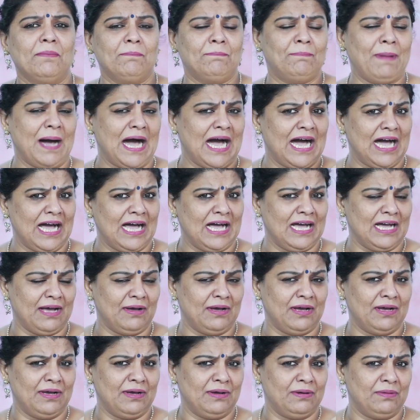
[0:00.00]

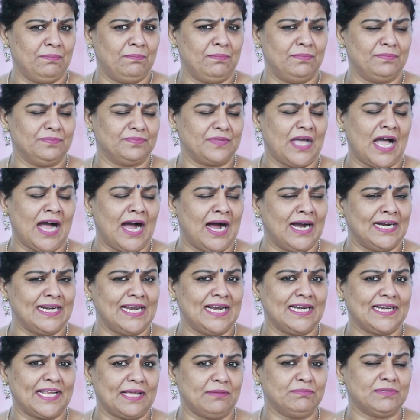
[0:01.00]

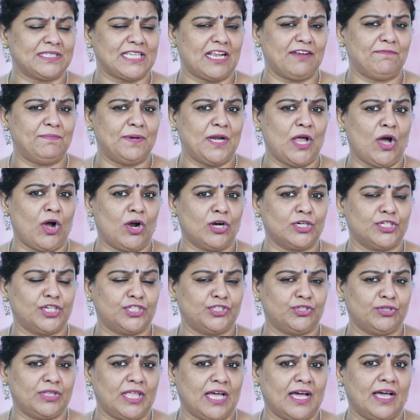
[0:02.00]
Arnold himself belonged
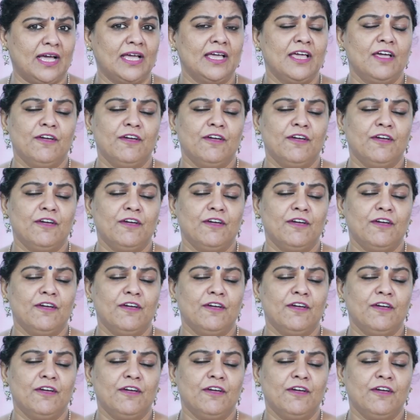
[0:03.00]
to the